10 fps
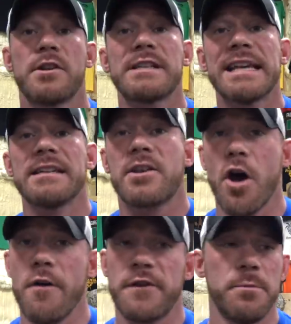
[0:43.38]
So this thing is
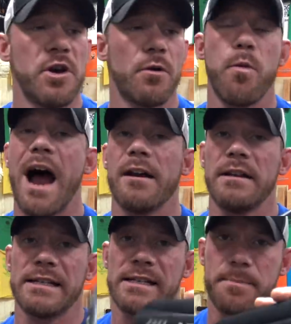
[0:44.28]
Cove Commuter
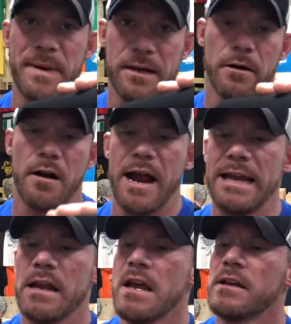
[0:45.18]
Wireless Speaker, all
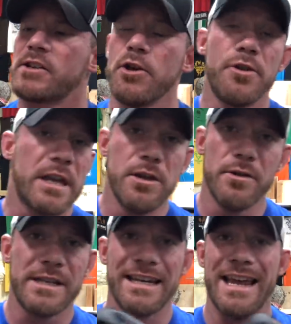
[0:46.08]
right? So you can
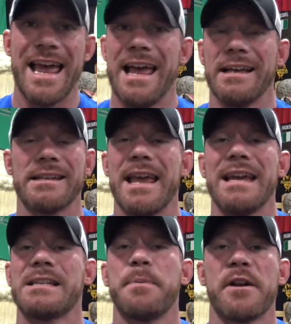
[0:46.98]
use it as
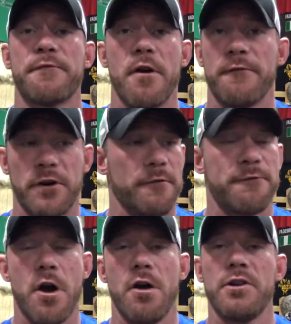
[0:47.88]
a speakerphone for your
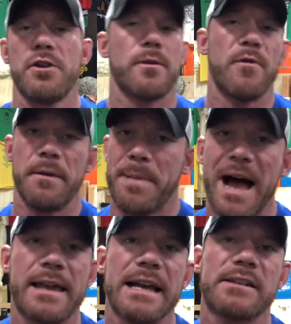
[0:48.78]
phone, you can run
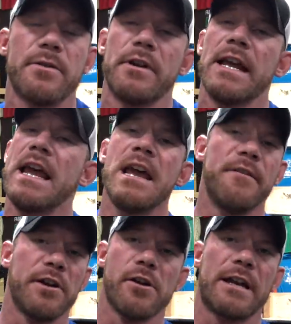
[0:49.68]
podcasts through it if
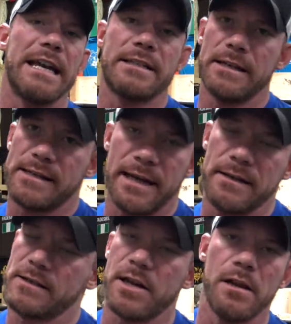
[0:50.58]
you're in your kitchen,
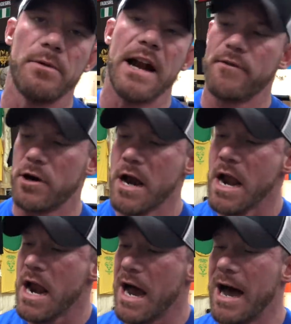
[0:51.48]
sitting, chilling, whatever.
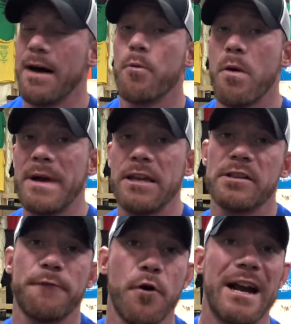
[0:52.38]
What we
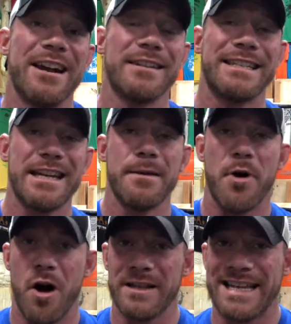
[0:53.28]
use it for here at the gym
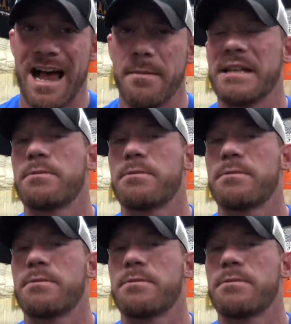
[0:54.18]
all the time